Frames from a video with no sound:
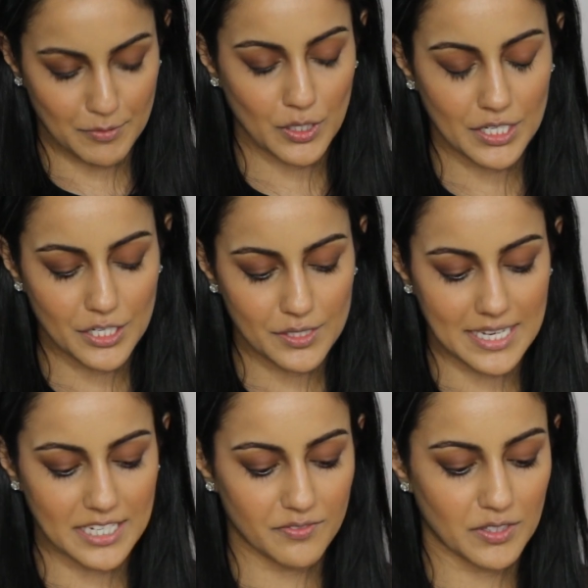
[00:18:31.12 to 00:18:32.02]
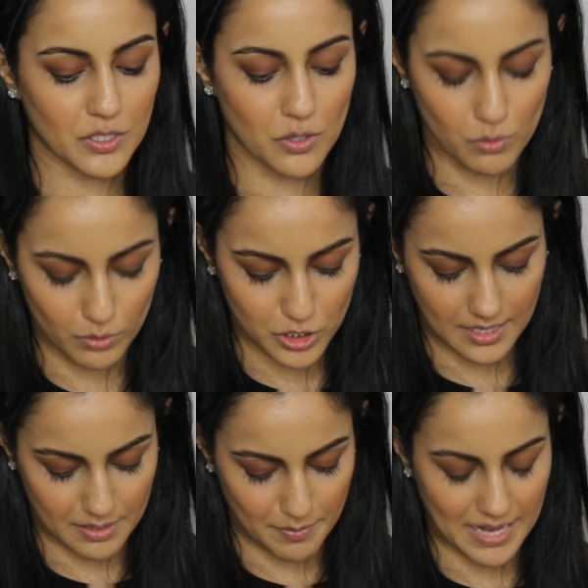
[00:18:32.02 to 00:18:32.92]
I'm not going to use any of the golds
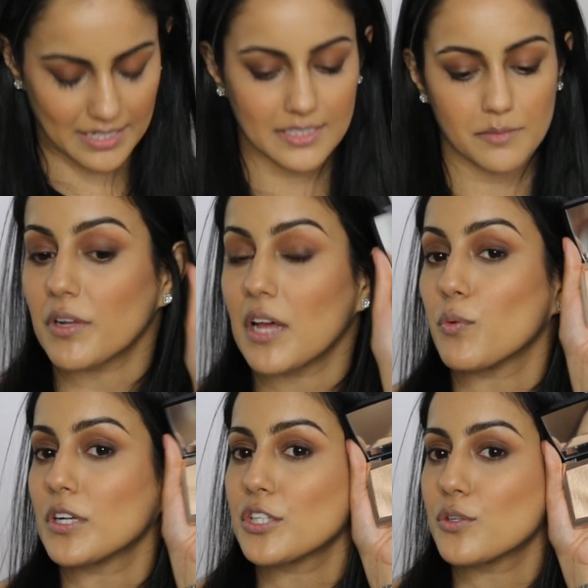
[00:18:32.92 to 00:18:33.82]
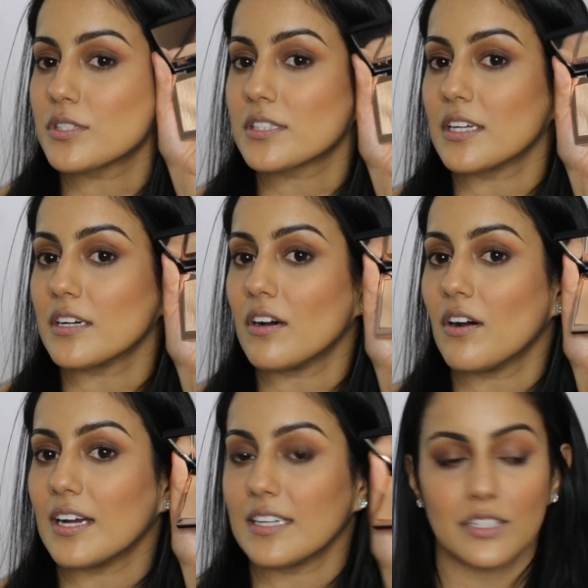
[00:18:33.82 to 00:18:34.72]
in the palette, but I want to use the
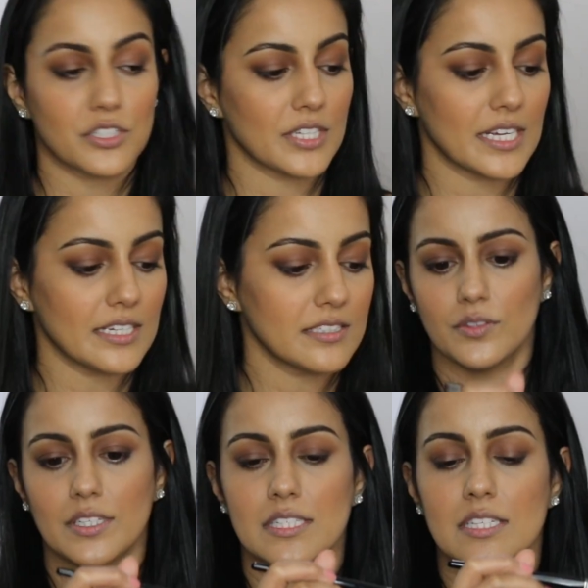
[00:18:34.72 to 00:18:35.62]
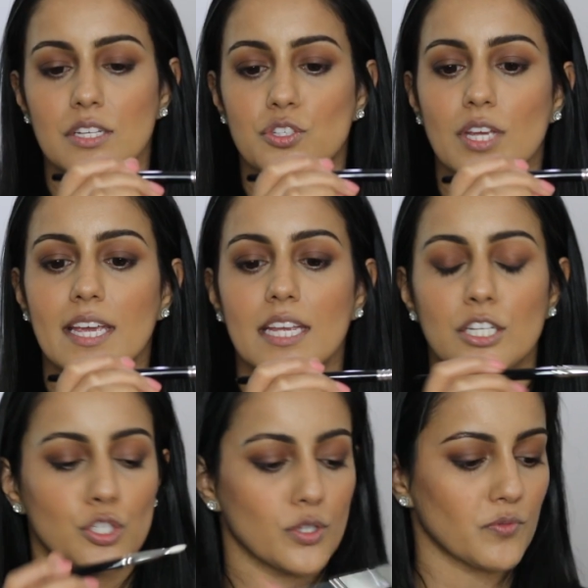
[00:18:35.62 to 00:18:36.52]
highlight shade on this
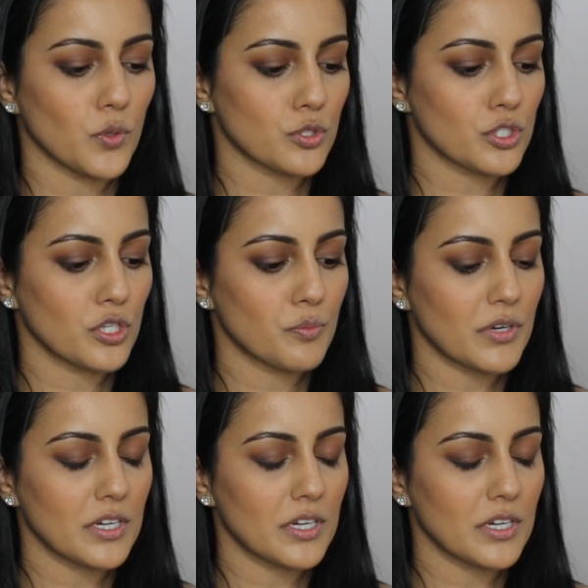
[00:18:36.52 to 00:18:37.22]
J242